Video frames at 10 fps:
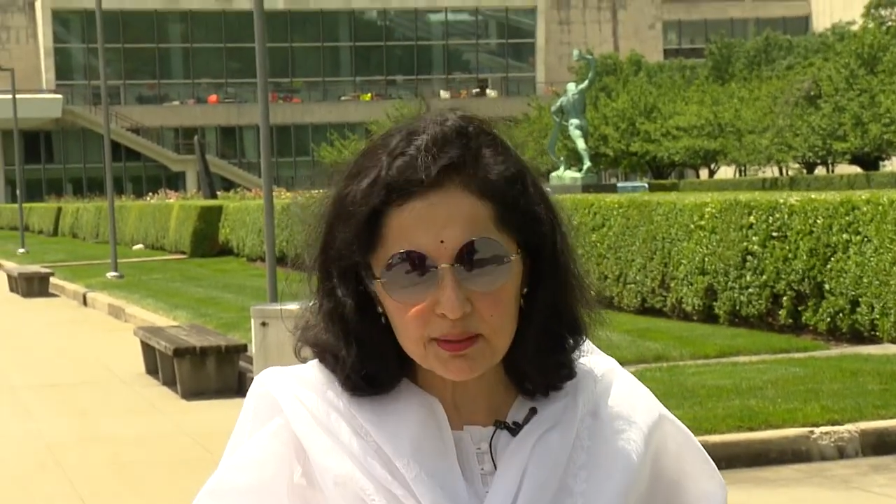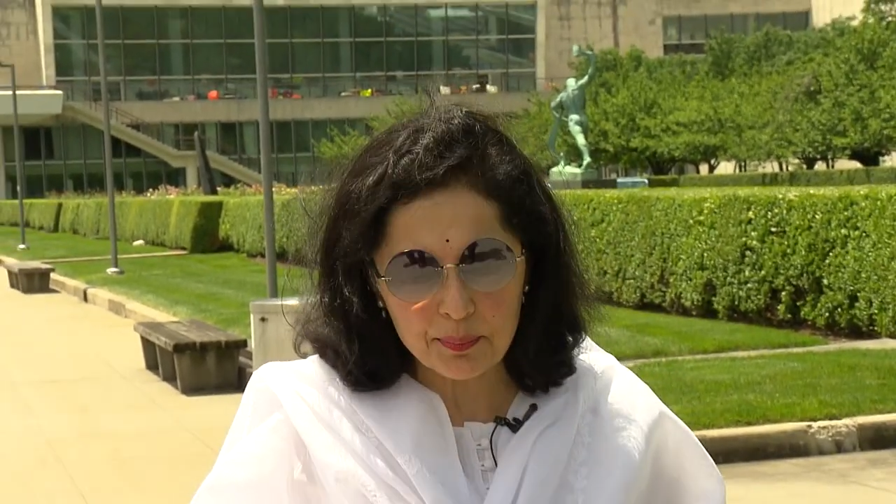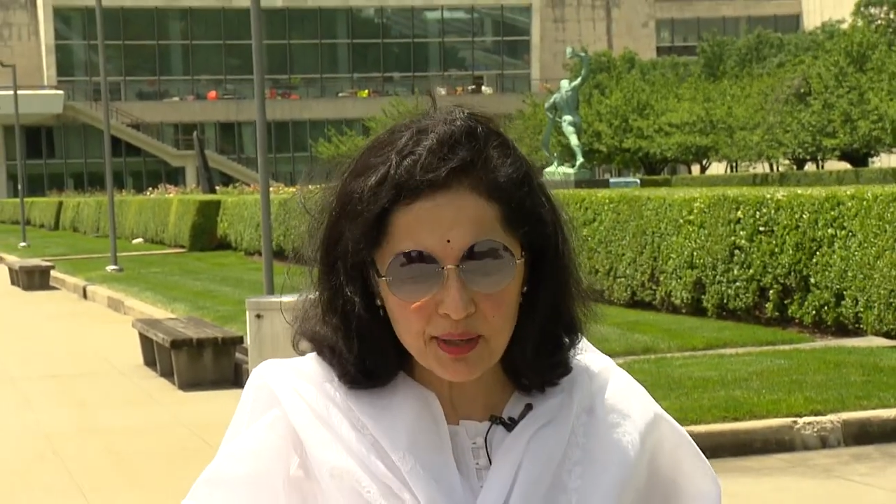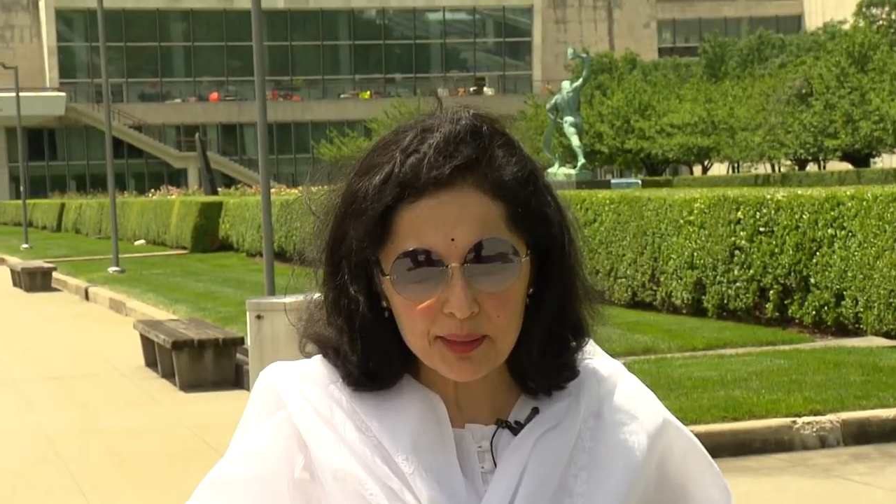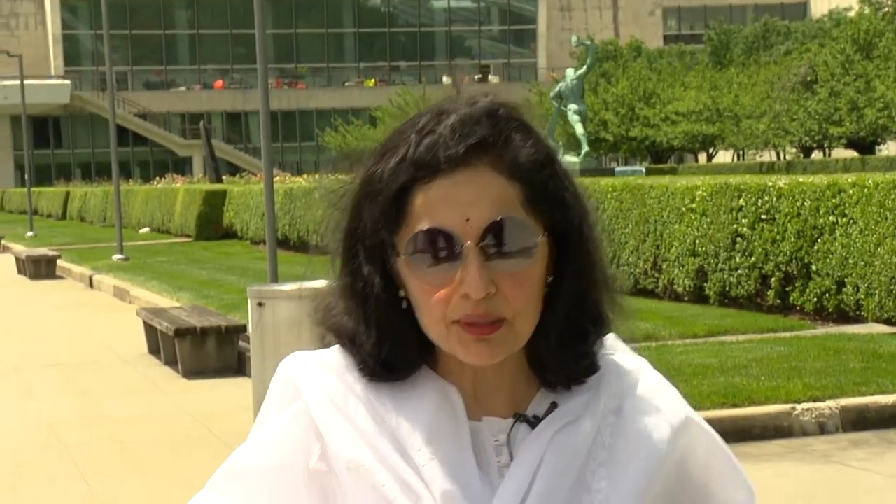the
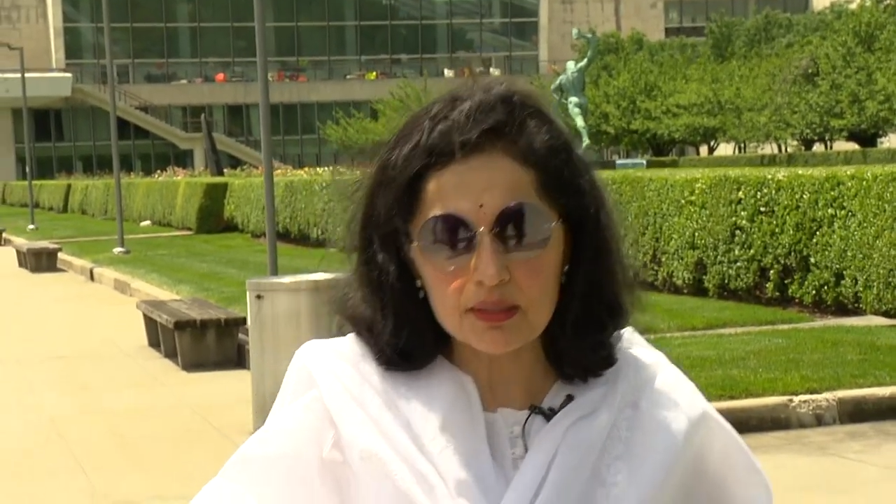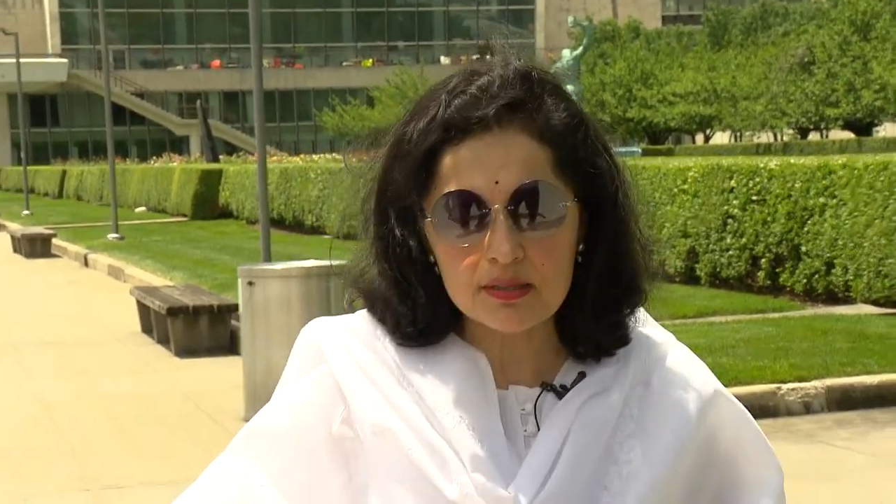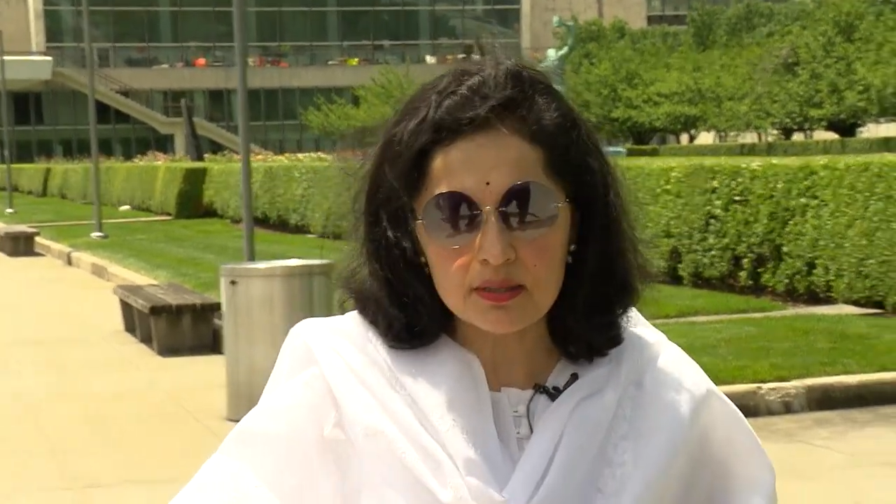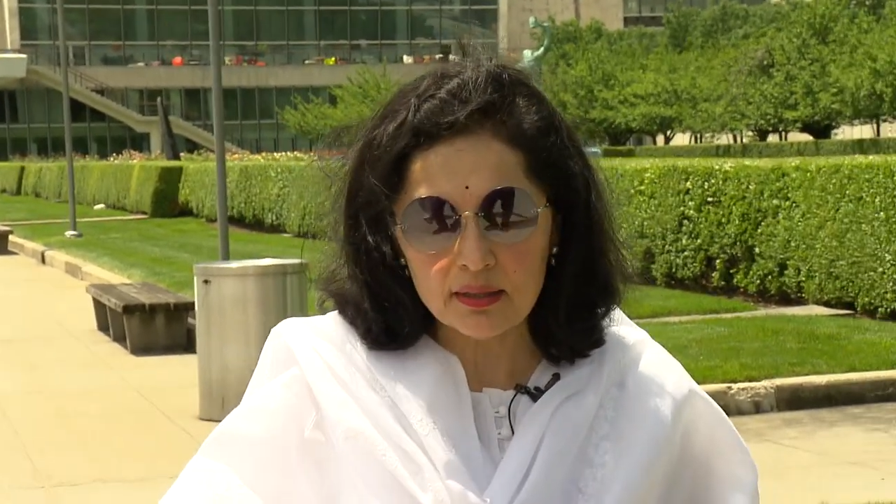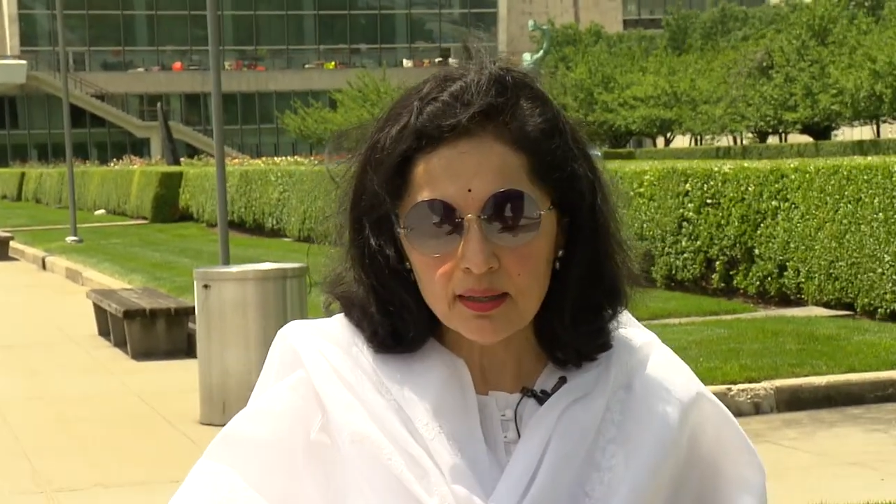Prime
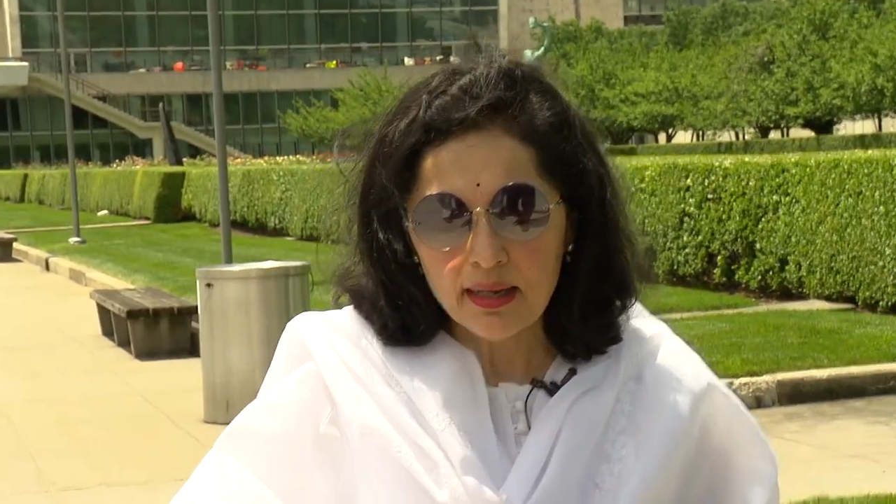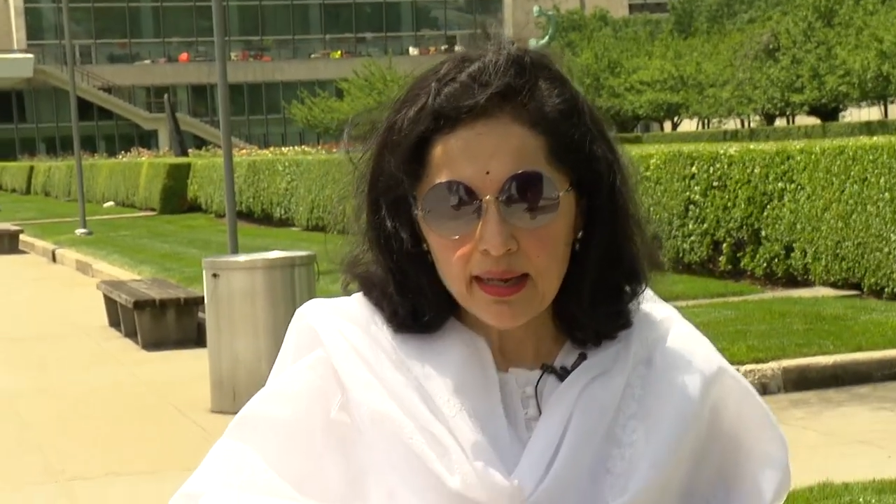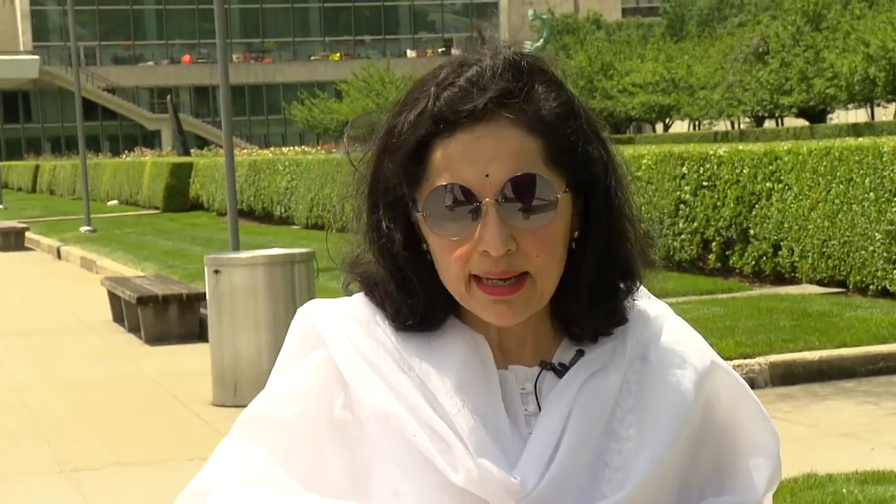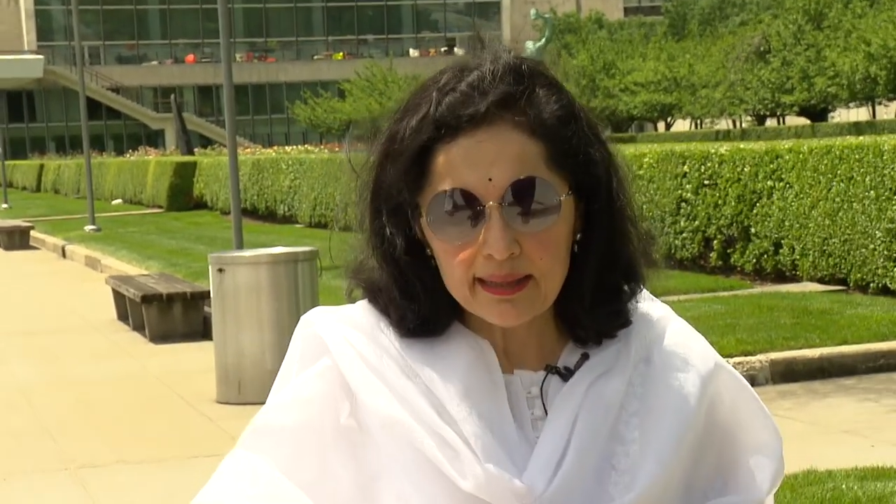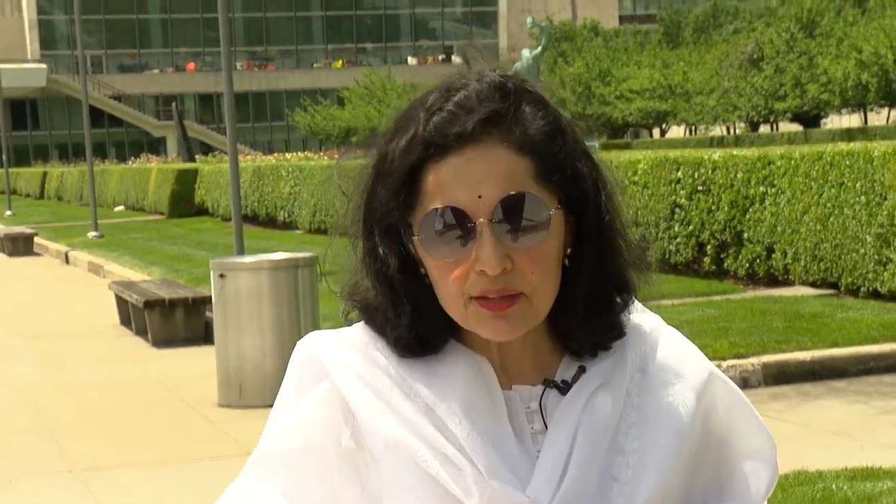Minister.
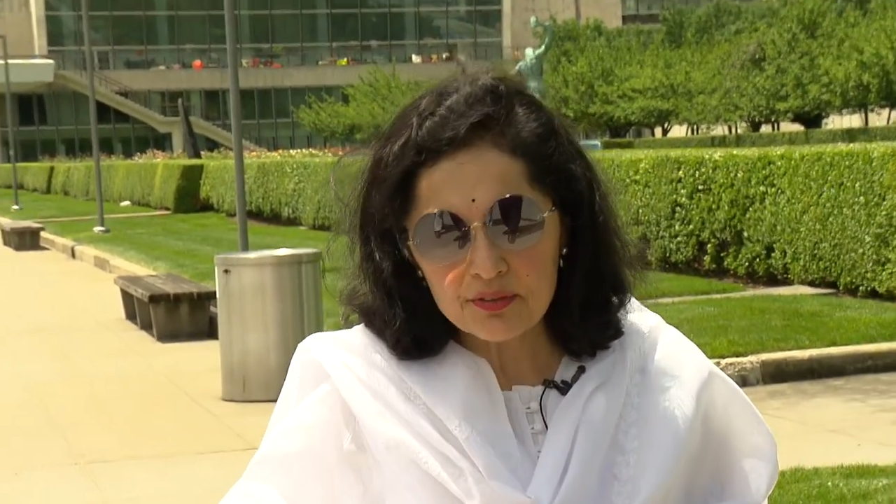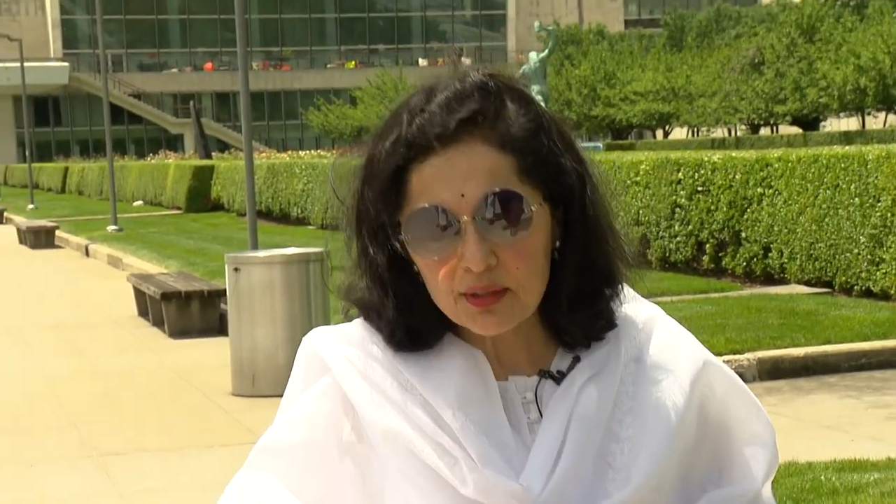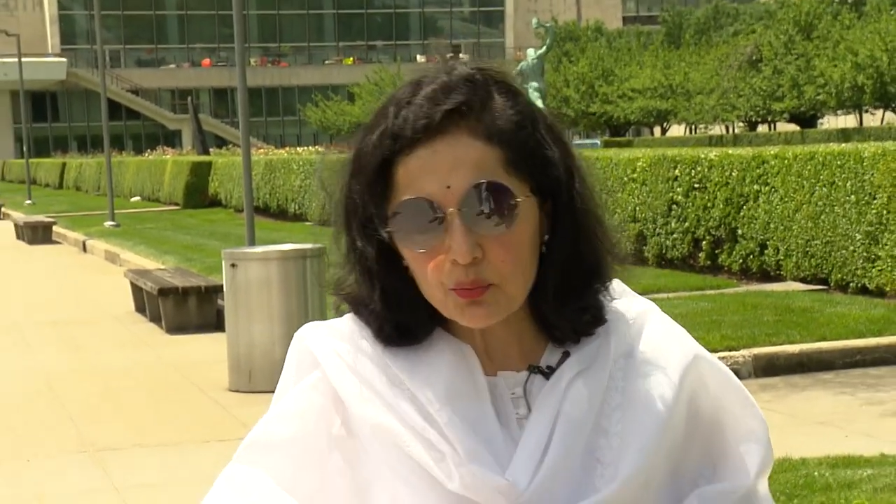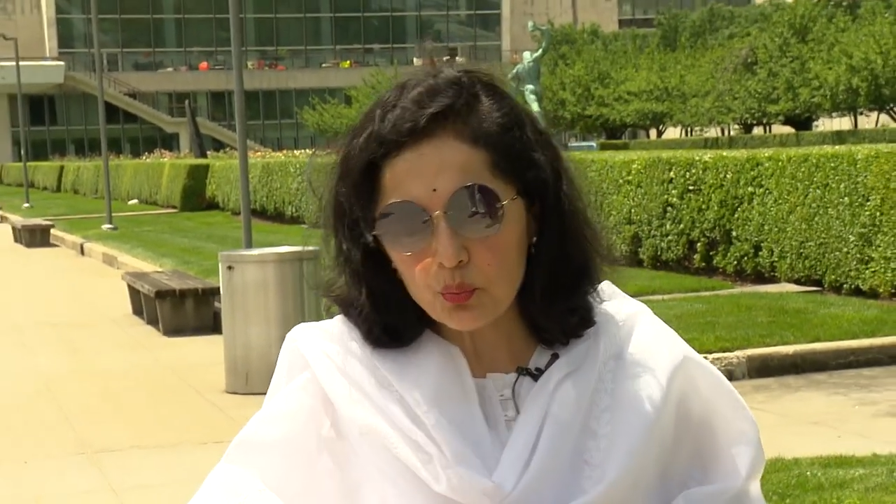And I think